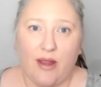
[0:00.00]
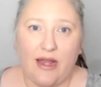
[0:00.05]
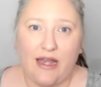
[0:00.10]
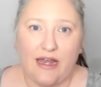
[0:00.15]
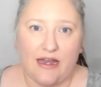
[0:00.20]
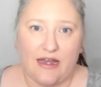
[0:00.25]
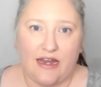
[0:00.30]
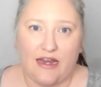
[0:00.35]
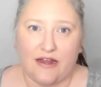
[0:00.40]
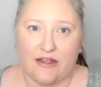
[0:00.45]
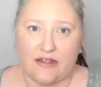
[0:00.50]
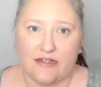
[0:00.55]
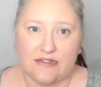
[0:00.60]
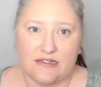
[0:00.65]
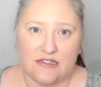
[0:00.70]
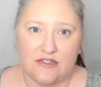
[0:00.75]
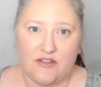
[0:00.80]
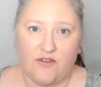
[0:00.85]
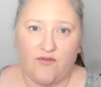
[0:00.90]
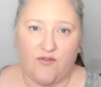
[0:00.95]
pointed needles
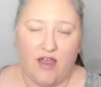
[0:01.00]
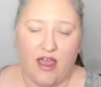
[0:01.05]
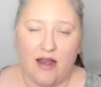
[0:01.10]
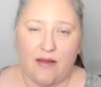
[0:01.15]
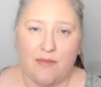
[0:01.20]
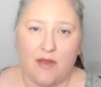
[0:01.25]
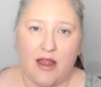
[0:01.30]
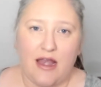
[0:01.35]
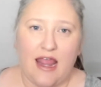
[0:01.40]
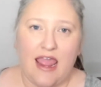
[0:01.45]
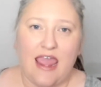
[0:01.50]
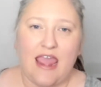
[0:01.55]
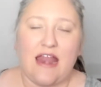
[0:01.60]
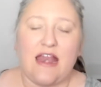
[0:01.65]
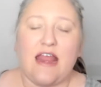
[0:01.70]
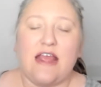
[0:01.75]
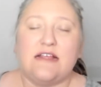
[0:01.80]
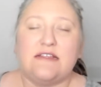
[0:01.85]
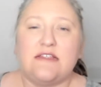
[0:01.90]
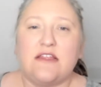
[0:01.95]
because you've got them on
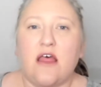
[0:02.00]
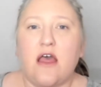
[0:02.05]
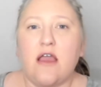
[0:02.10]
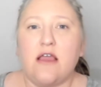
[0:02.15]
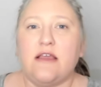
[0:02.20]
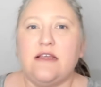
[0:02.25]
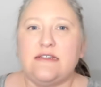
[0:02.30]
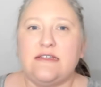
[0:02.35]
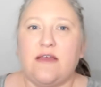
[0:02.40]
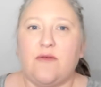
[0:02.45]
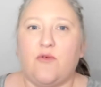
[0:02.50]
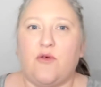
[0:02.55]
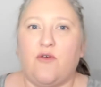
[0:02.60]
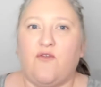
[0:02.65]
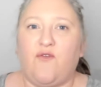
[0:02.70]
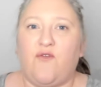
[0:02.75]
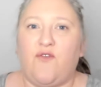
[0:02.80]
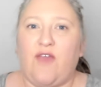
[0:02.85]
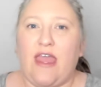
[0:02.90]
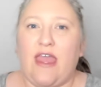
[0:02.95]
hand, as long as it will
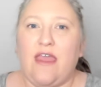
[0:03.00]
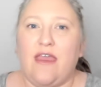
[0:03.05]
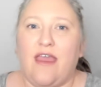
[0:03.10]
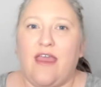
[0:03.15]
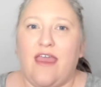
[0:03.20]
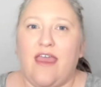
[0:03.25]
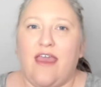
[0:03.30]
fit